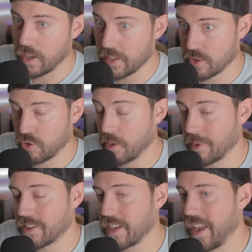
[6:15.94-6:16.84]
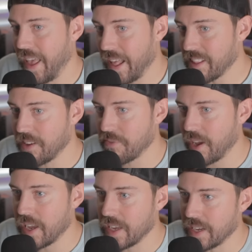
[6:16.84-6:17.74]
has trademarked
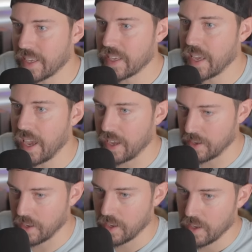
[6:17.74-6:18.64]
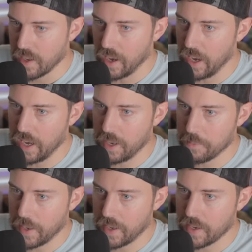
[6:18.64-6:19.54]
LFA again.
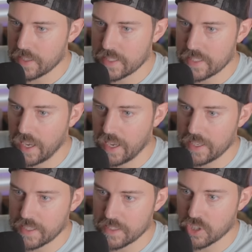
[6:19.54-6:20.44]
And it's not